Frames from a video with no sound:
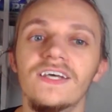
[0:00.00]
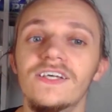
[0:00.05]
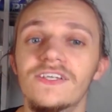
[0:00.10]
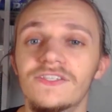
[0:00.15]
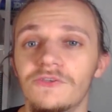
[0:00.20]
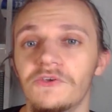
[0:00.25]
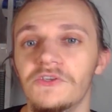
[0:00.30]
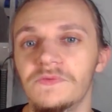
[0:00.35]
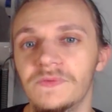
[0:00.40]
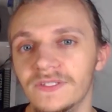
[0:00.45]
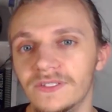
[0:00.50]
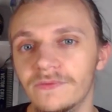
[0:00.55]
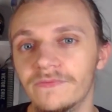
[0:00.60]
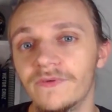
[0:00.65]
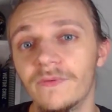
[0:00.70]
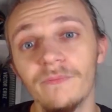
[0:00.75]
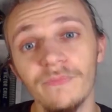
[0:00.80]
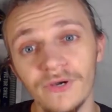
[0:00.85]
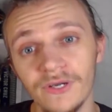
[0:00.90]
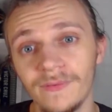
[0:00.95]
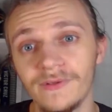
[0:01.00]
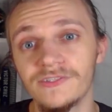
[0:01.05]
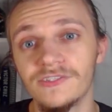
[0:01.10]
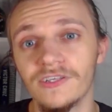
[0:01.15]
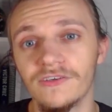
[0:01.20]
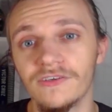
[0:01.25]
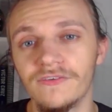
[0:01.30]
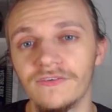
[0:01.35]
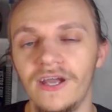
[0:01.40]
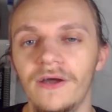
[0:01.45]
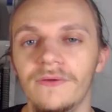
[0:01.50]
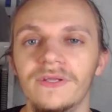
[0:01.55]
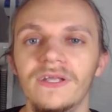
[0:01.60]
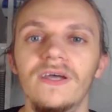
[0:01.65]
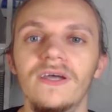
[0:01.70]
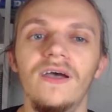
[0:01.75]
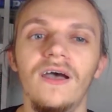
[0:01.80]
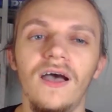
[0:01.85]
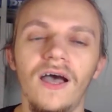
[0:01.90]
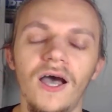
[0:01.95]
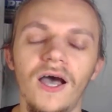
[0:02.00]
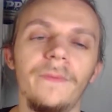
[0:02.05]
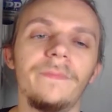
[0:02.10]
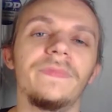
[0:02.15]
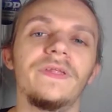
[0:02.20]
So he's building them from pretty much the ground up.